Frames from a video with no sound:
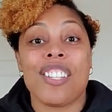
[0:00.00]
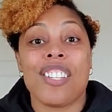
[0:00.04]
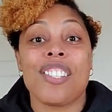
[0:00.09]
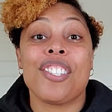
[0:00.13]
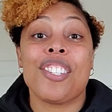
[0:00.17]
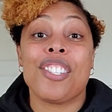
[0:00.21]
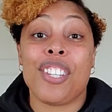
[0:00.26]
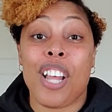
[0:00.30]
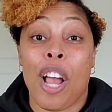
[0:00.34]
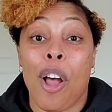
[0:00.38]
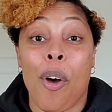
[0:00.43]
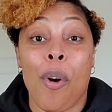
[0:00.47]

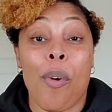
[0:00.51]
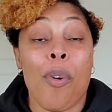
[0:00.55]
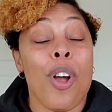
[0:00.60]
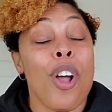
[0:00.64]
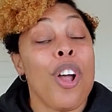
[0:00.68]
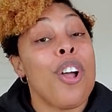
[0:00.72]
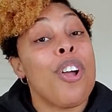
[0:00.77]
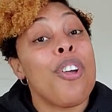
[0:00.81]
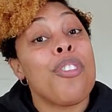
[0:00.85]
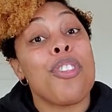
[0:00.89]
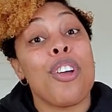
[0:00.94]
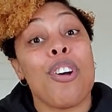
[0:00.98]
So
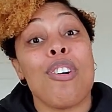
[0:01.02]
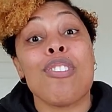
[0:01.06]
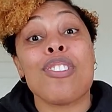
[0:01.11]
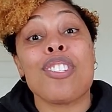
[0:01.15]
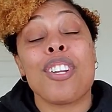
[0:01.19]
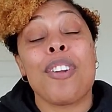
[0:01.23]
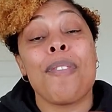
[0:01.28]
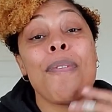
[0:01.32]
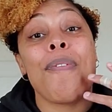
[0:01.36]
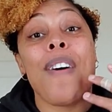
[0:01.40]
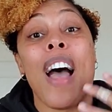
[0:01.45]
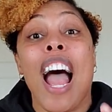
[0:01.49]
those
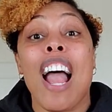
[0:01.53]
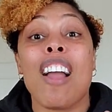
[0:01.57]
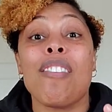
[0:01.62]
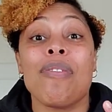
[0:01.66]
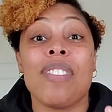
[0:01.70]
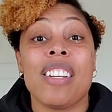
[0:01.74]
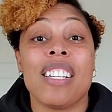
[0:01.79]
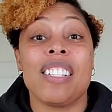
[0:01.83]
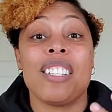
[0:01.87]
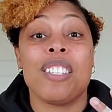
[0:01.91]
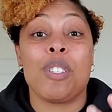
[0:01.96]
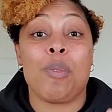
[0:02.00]
are the five
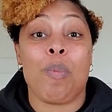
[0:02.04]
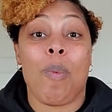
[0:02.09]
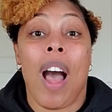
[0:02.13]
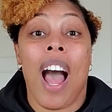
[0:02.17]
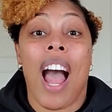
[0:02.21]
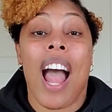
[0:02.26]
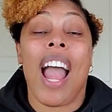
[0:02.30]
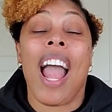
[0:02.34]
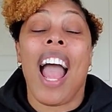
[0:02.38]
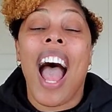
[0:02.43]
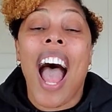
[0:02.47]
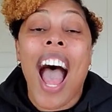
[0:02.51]
reasons
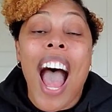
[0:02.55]
why